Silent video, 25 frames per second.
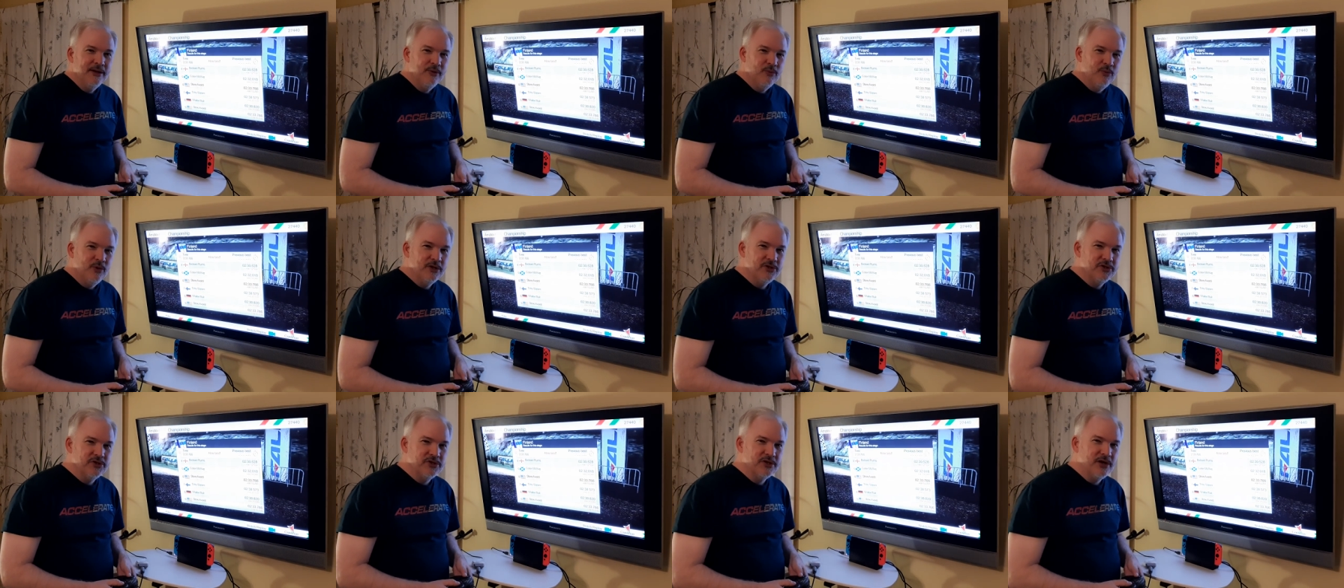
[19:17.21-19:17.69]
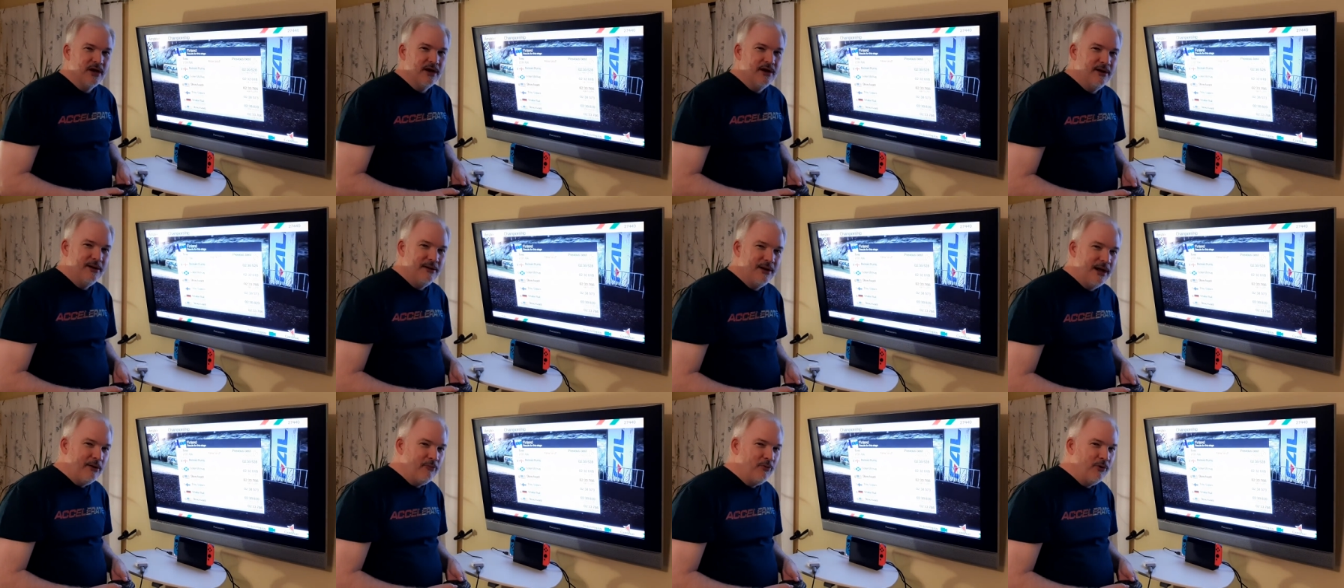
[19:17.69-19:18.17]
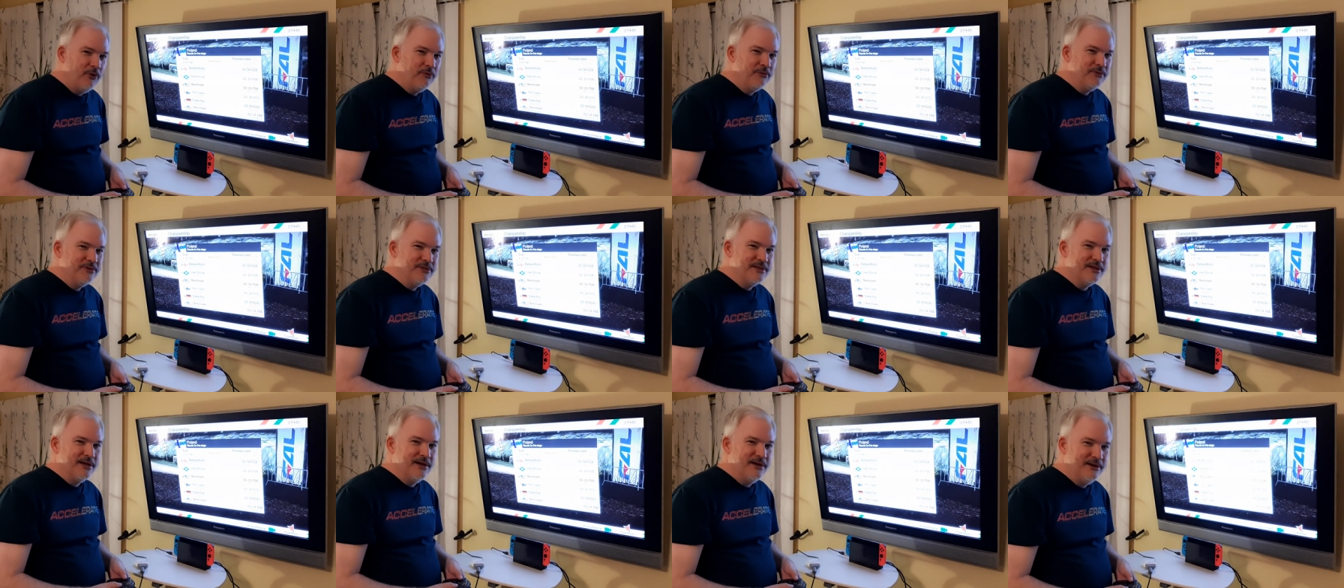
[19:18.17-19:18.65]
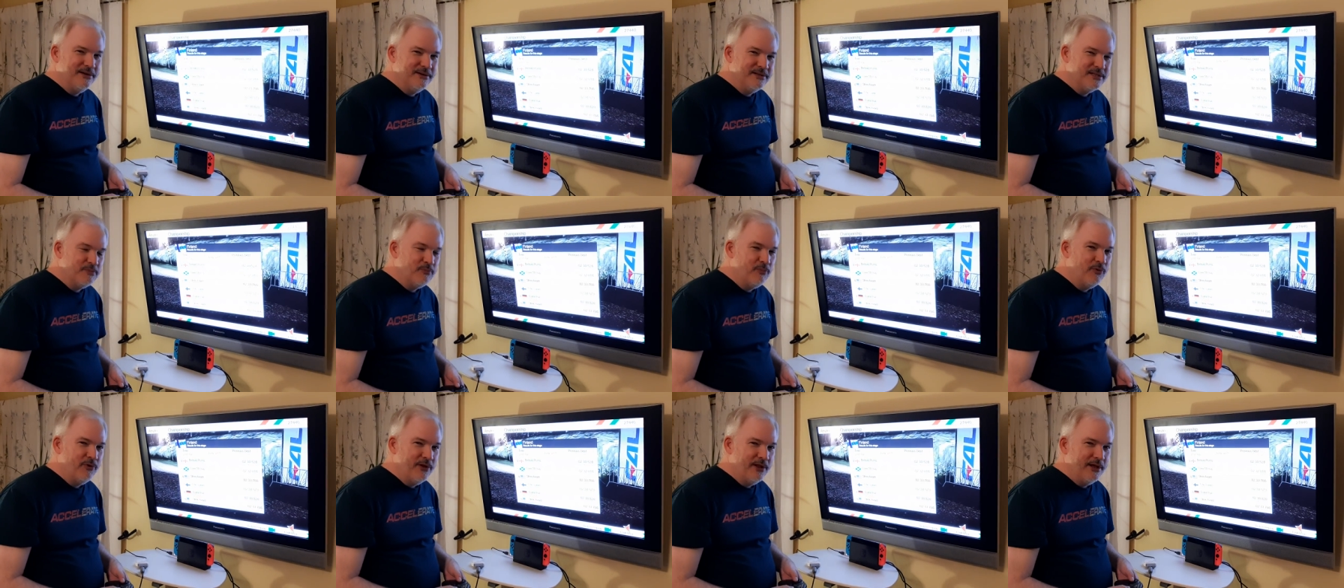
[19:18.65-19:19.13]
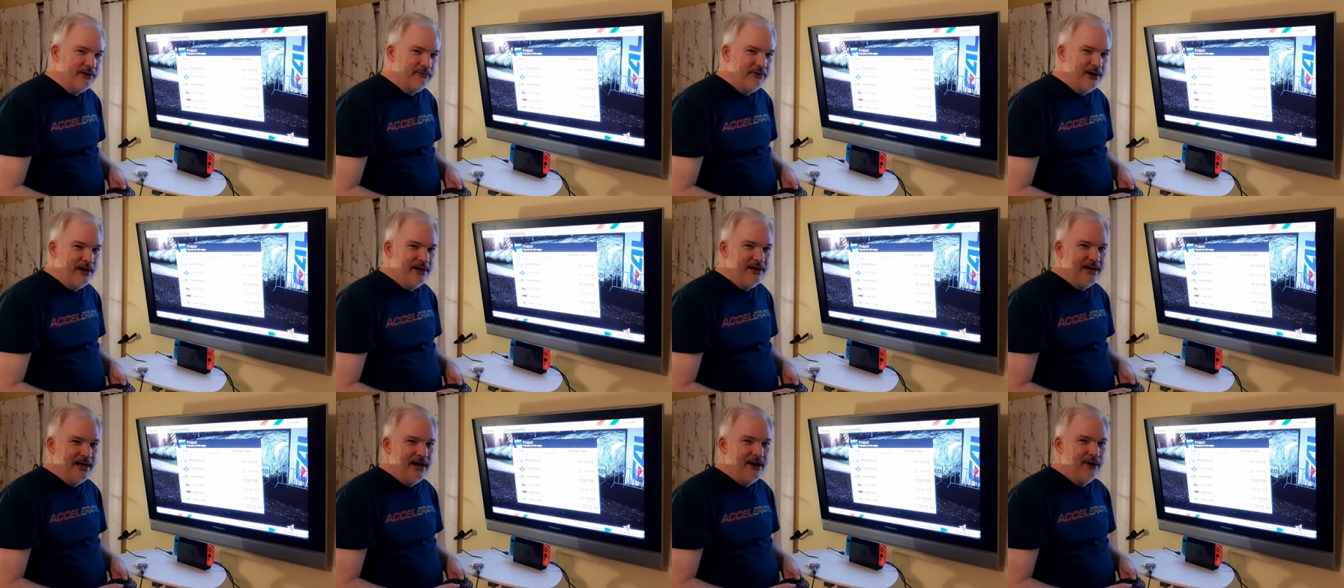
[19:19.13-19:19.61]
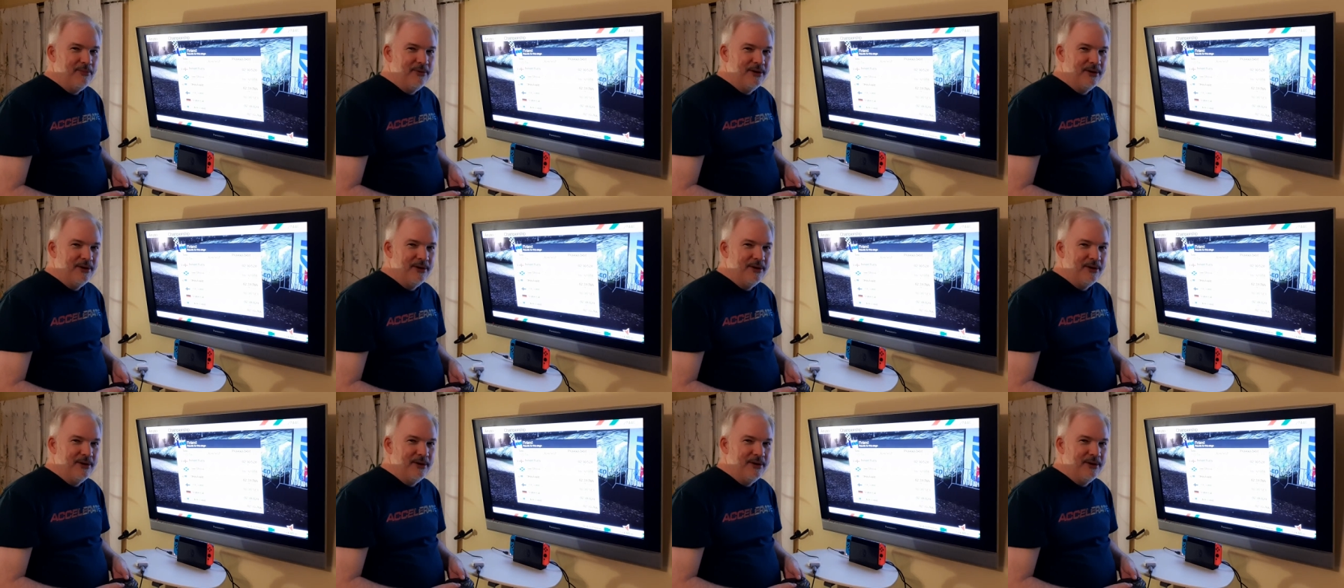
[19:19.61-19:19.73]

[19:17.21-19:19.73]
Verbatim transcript: which uh, I won't uh, spoil it right now,